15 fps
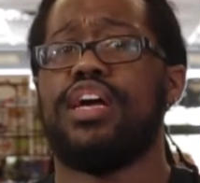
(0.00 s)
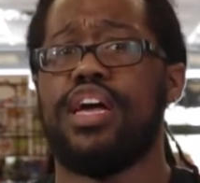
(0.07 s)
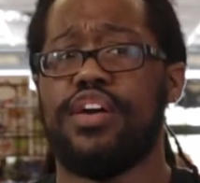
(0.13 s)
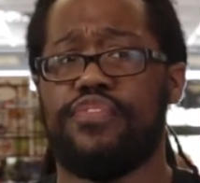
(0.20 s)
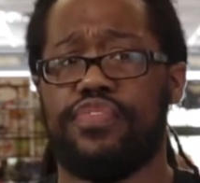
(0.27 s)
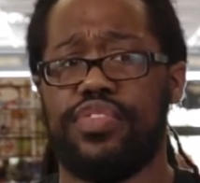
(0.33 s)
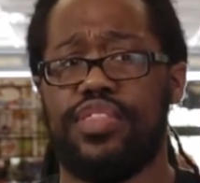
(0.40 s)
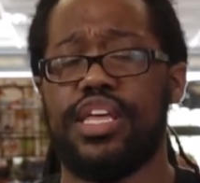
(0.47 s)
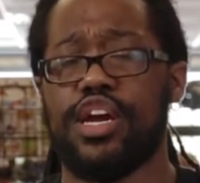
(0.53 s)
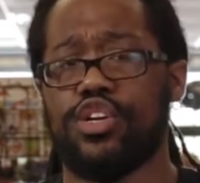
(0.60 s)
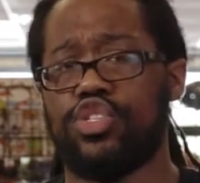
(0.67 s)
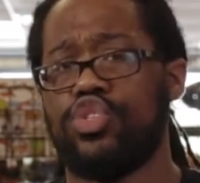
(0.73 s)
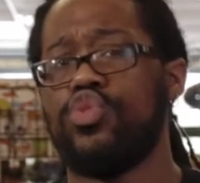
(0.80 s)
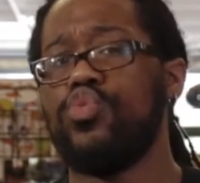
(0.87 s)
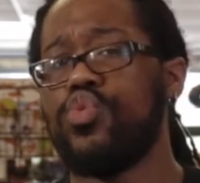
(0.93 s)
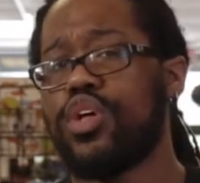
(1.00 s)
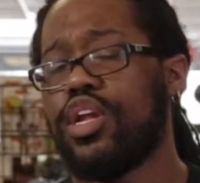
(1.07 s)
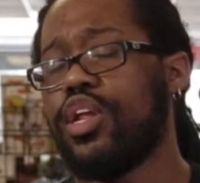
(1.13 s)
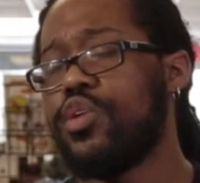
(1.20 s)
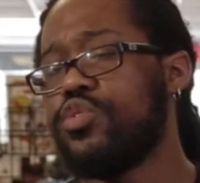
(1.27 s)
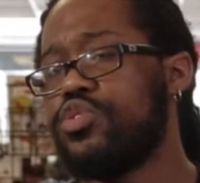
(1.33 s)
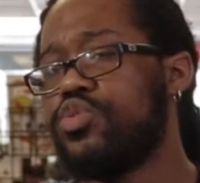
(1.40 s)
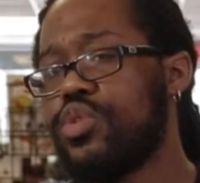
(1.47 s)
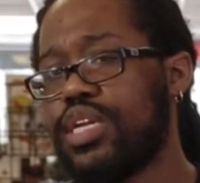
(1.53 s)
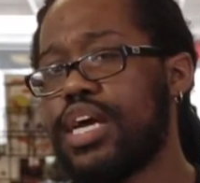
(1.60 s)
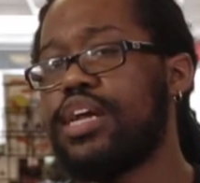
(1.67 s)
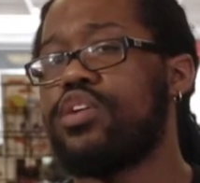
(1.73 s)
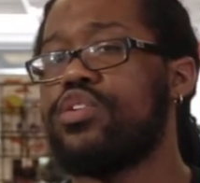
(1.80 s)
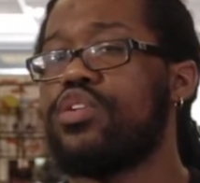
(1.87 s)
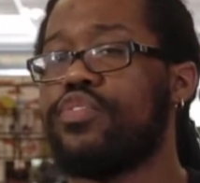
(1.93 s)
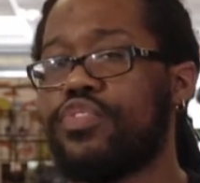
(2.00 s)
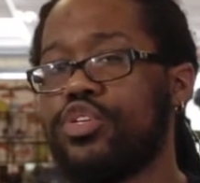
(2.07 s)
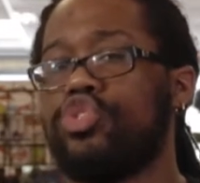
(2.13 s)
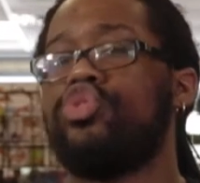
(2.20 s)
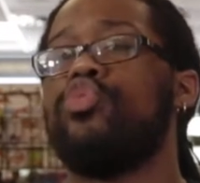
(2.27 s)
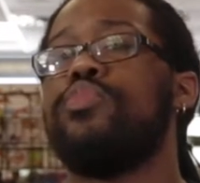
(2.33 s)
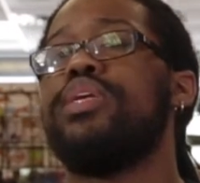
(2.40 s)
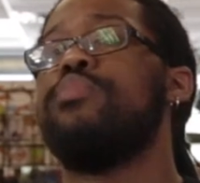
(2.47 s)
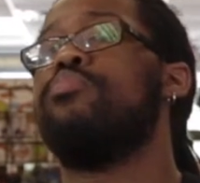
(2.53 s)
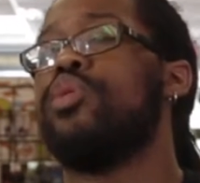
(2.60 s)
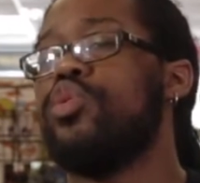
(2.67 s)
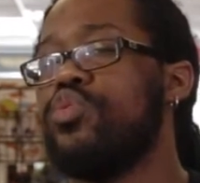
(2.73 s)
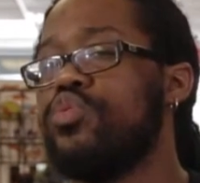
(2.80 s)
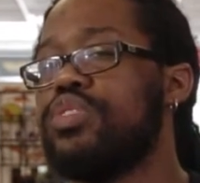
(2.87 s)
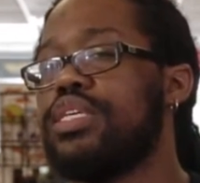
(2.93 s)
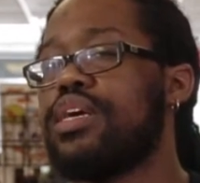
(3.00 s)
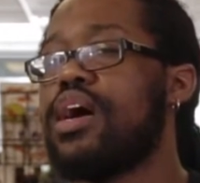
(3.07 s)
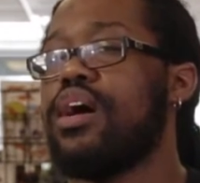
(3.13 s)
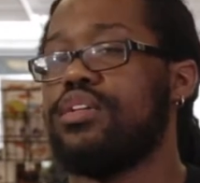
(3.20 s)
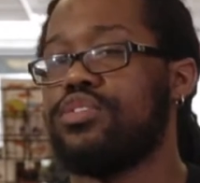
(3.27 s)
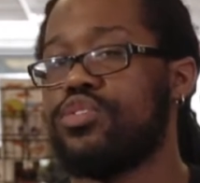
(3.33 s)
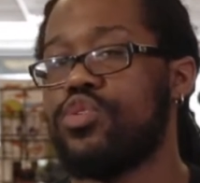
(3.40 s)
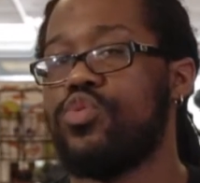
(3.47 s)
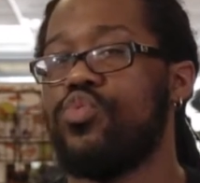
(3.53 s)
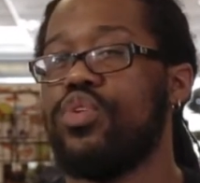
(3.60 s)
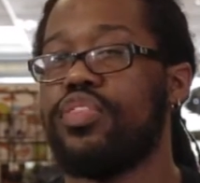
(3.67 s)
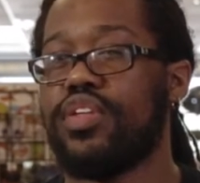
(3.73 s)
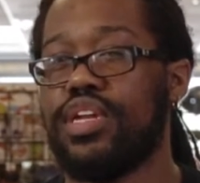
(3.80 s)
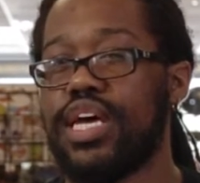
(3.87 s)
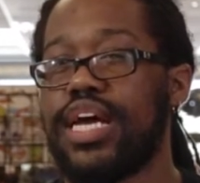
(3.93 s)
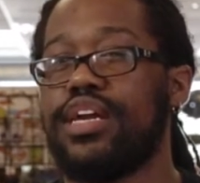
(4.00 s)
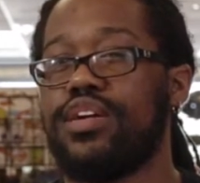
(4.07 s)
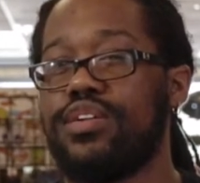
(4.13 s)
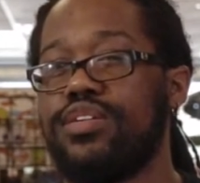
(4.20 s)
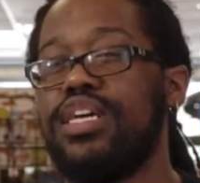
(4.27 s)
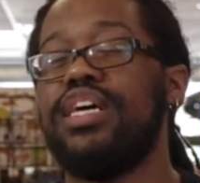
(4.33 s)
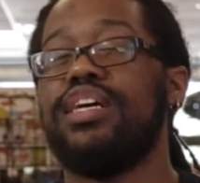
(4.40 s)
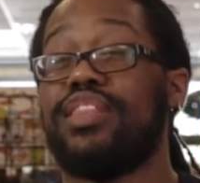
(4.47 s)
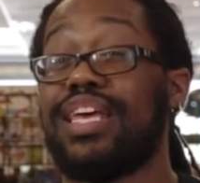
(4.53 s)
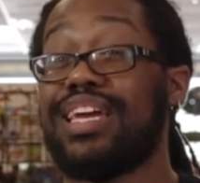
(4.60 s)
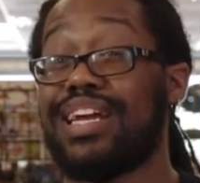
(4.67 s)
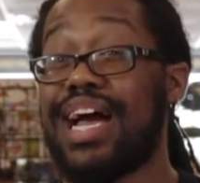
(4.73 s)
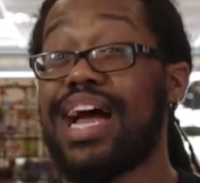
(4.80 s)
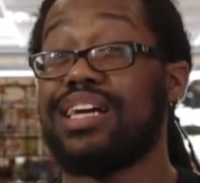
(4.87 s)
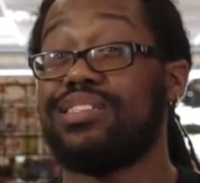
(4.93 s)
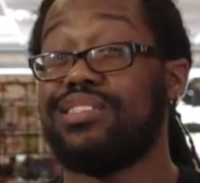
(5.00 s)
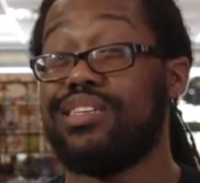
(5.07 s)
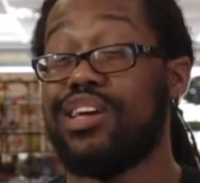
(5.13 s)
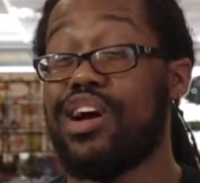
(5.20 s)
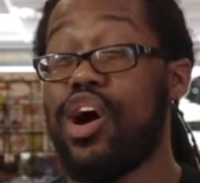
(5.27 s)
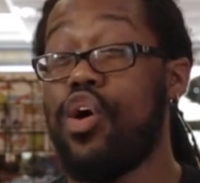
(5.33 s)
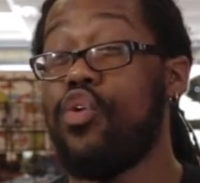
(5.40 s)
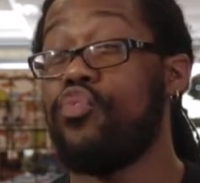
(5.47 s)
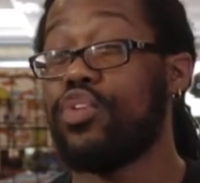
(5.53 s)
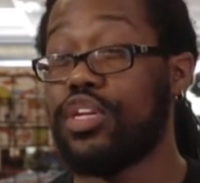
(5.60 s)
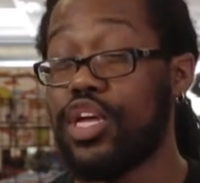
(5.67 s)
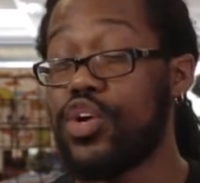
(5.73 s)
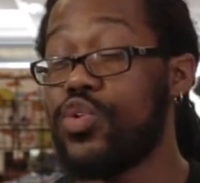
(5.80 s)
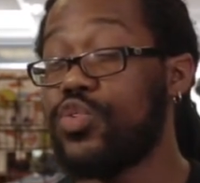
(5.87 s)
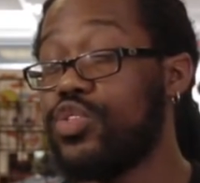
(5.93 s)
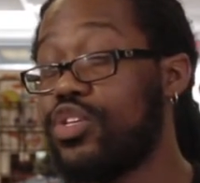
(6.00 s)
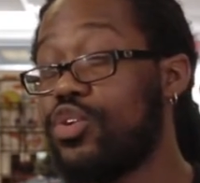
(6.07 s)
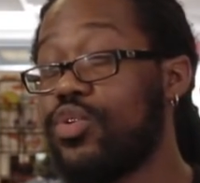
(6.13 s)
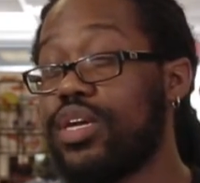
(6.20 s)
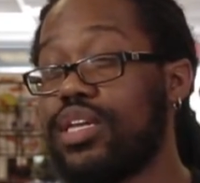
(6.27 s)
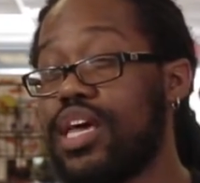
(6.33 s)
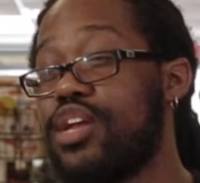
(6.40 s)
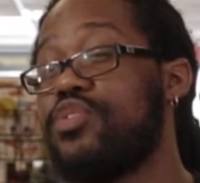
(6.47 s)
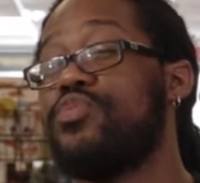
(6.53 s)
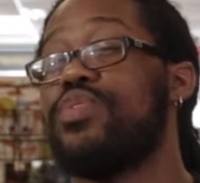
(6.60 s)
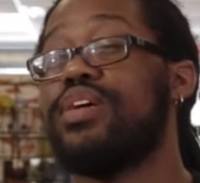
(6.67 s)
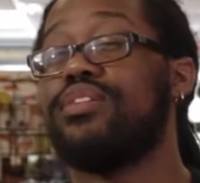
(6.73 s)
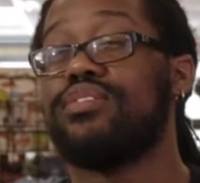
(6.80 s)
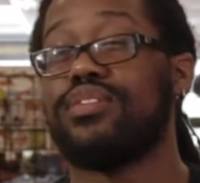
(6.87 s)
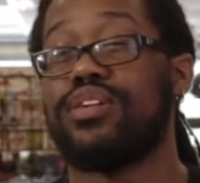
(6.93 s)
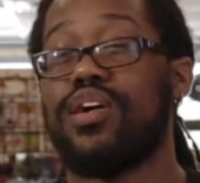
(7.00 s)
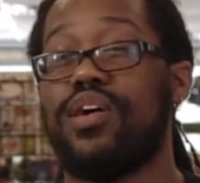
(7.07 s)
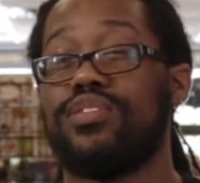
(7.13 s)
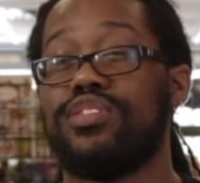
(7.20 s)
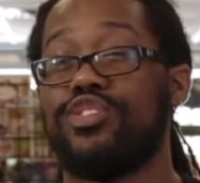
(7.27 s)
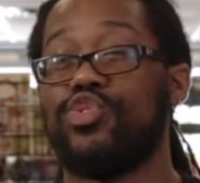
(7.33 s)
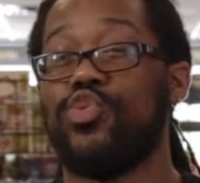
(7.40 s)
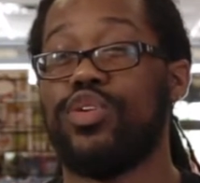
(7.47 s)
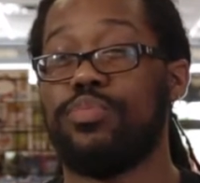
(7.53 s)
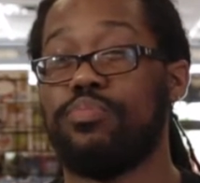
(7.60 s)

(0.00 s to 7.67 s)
if they're too close to a lantern, or if there's too many blues in concert with a lantern, they can actually overload the Green Lantern rings and cause it to